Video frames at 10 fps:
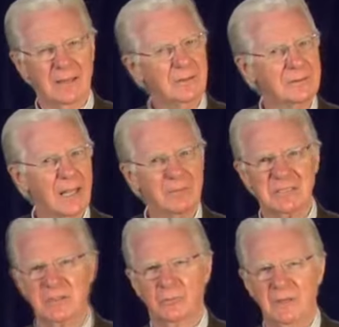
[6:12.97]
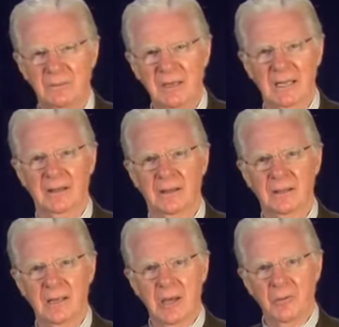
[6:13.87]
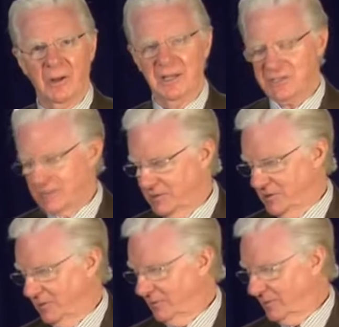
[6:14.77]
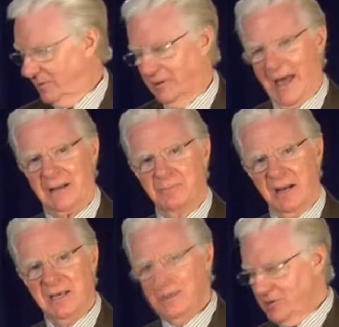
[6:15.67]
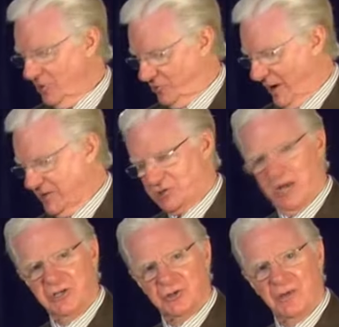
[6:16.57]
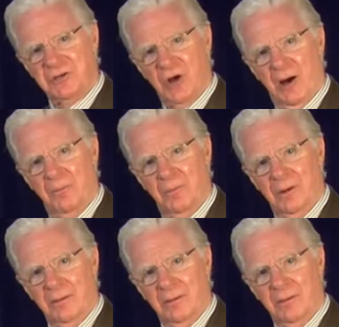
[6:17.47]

I looked at him, I said, What do you mean? Well, he said, You lack money, you're trying to change your income.